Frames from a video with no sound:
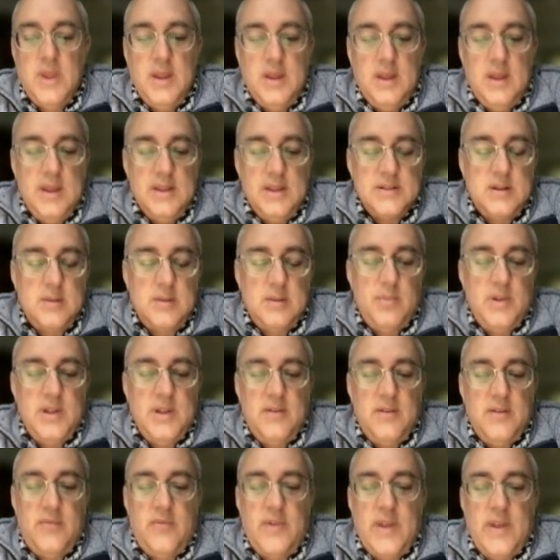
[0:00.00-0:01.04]
It's completed
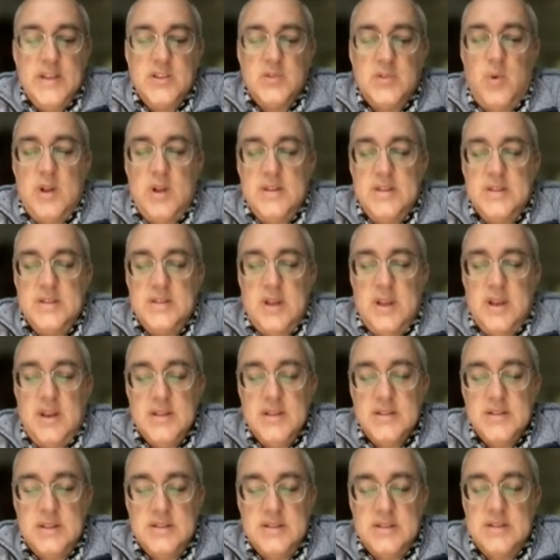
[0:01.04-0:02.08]
phase 1 studies.
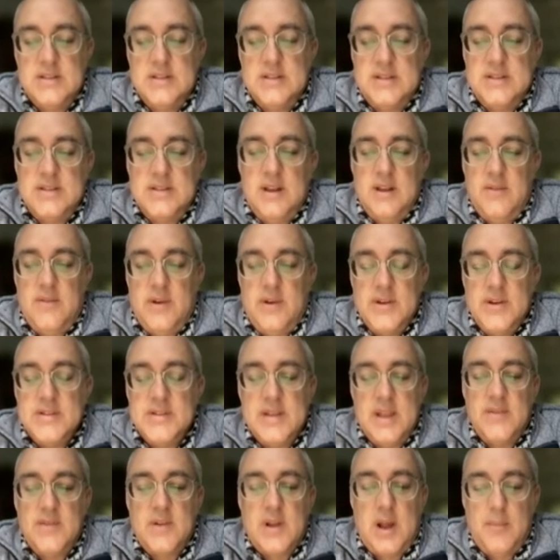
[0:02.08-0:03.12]
This is a very
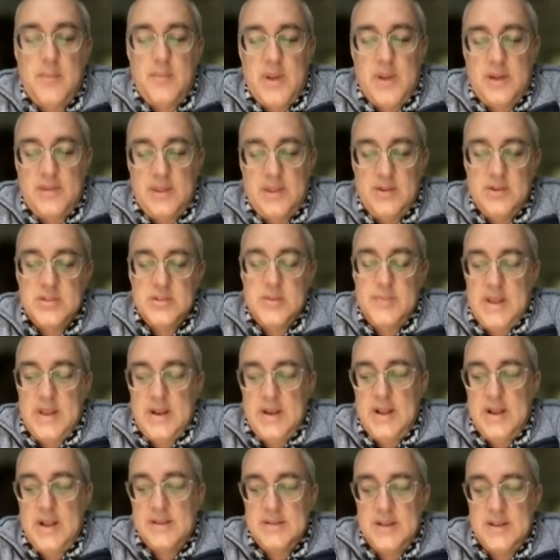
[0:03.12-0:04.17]
safe compound that used to be an
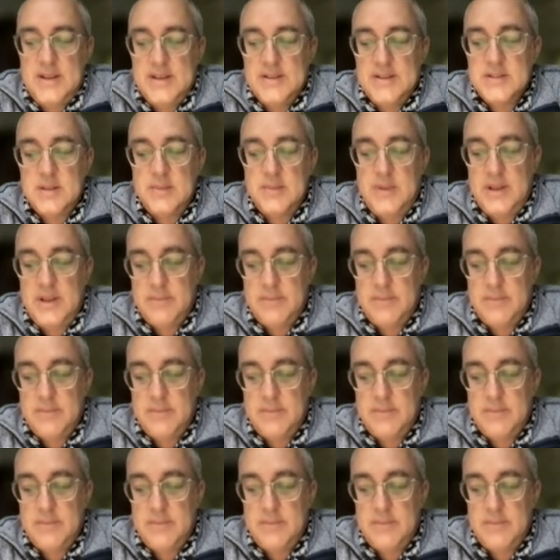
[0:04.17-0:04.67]
antihistamine,